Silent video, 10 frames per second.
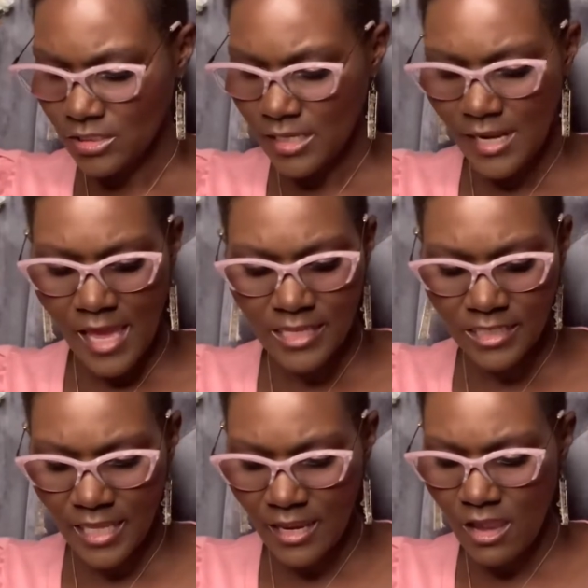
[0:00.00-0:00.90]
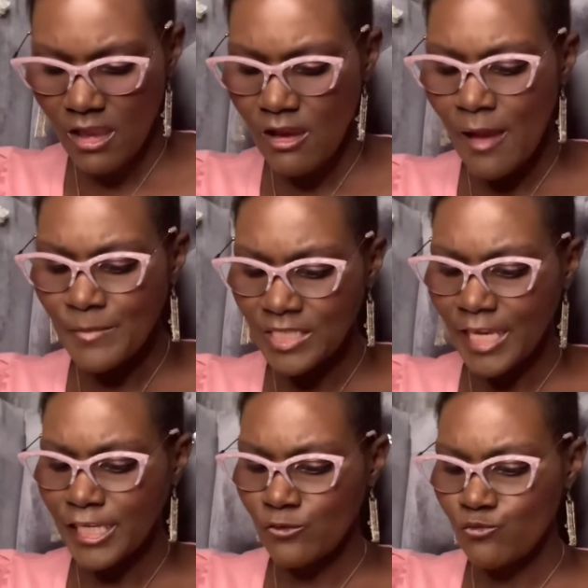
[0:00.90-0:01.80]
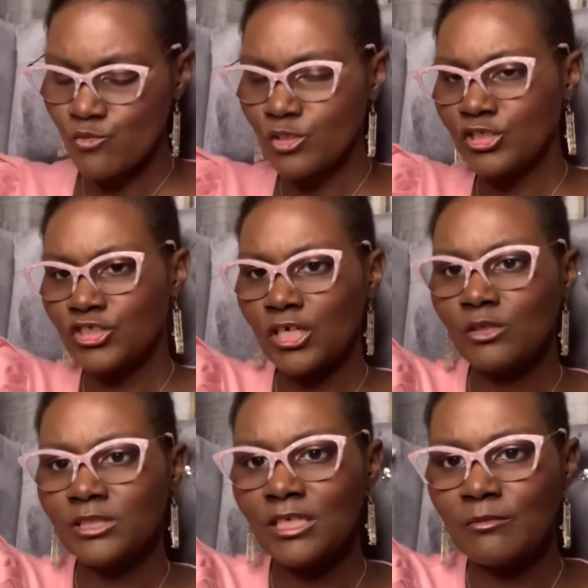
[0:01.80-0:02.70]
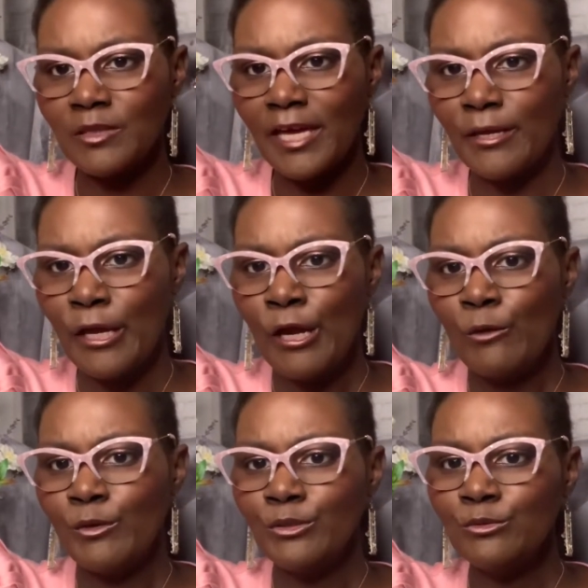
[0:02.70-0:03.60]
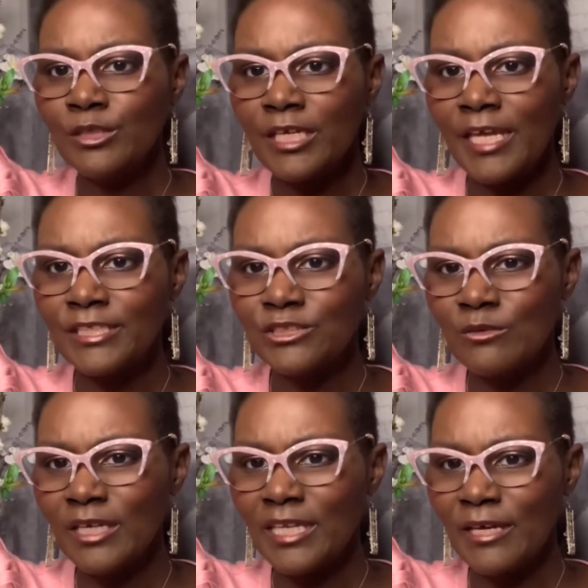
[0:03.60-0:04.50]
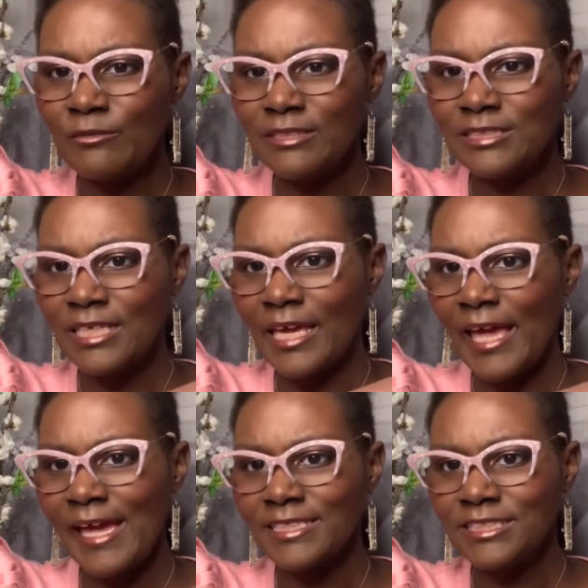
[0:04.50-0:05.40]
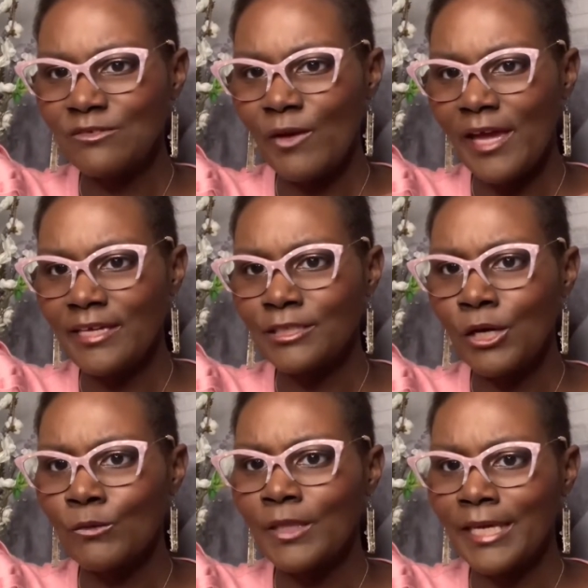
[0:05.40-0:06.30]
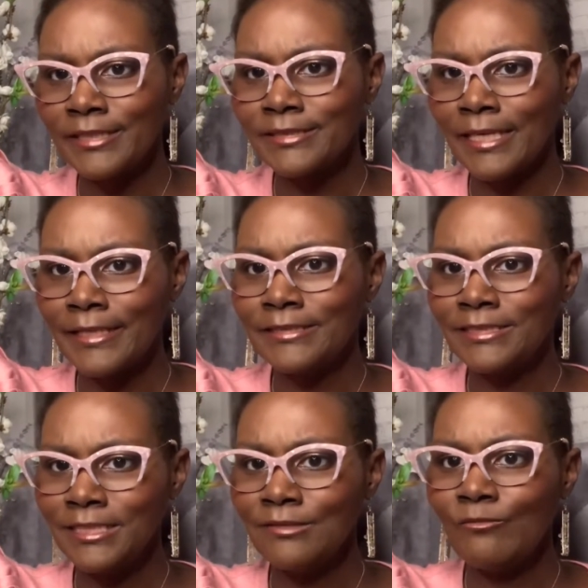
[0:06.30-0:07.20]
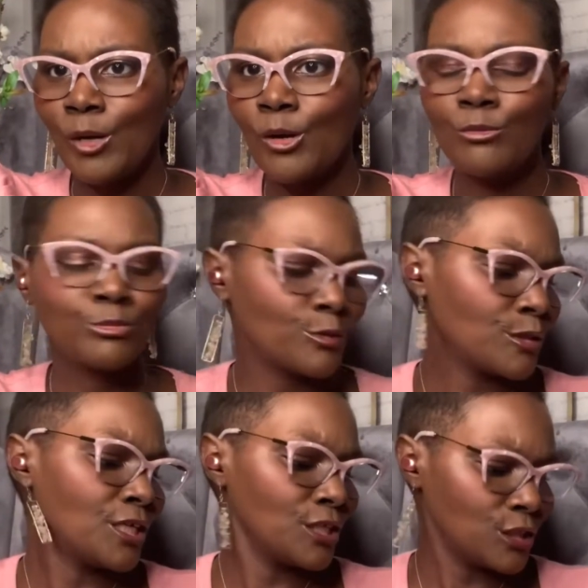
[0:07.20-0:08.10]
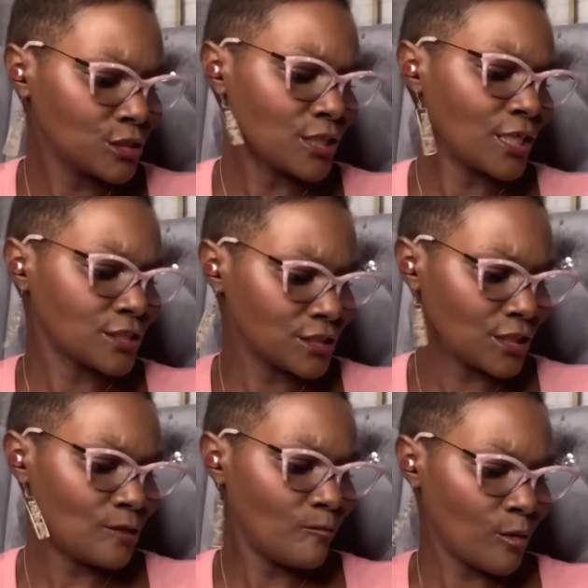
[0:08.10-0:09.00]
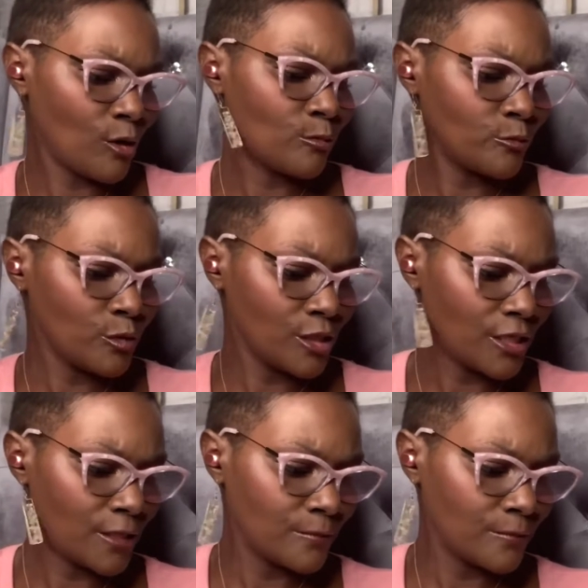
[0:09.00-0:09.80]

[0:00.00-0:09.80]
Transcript: And I like, oh, I mean, like it really shows up. Like when you look at it, you ain't like, what is that, ashy white? No, that is like sea foam green. It looks like a sea foam green.